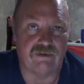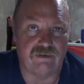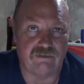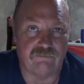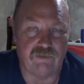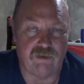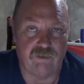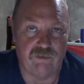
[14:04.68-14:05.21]

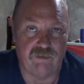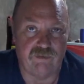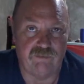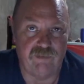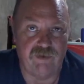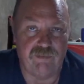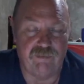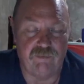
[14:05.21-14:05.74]
what
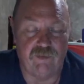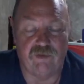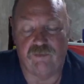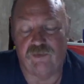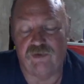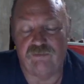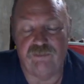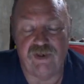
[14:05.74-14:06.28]

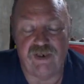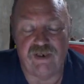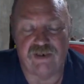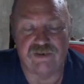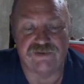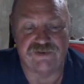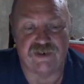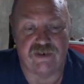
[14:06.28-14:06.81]
would be
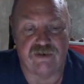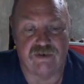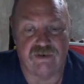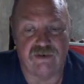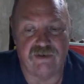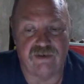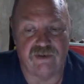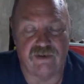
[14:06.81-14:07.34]
considered
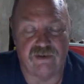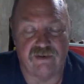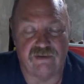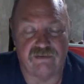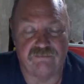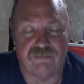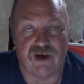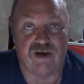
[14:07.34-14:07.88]

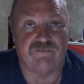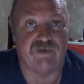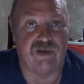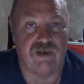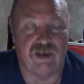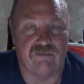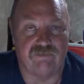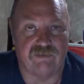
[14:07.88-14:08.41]
poverty
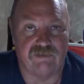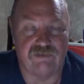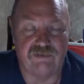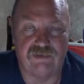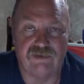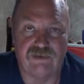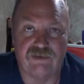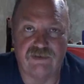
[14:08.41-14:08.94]
level.
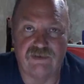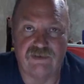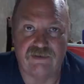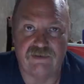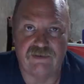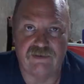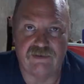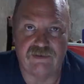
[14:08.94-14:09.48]

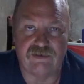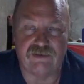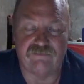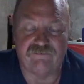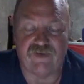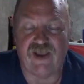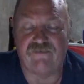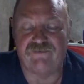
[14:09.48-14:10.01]

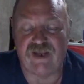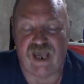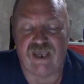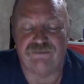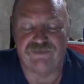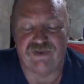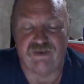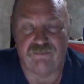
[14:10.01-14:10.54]
5
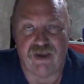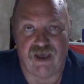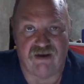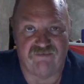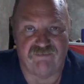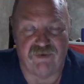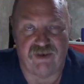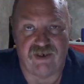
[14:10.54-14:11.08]
times the amount
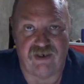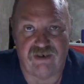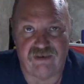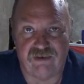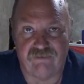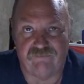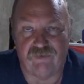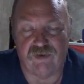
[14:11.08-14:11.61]
of money
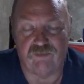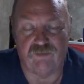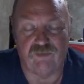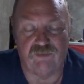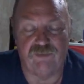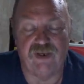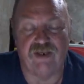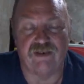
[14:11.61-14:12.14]
of what
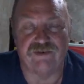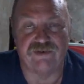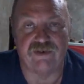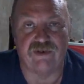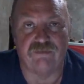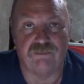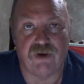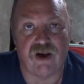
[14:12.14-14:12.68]
would be
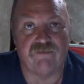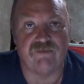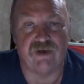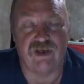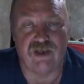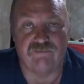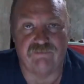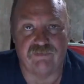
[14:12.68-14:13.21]
considered poverty
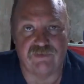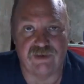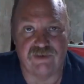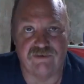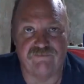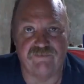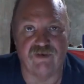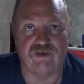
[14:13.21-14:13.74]
level in
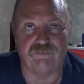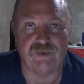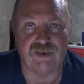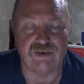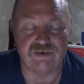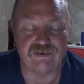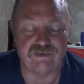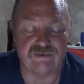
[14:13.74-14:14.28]
the Philippines.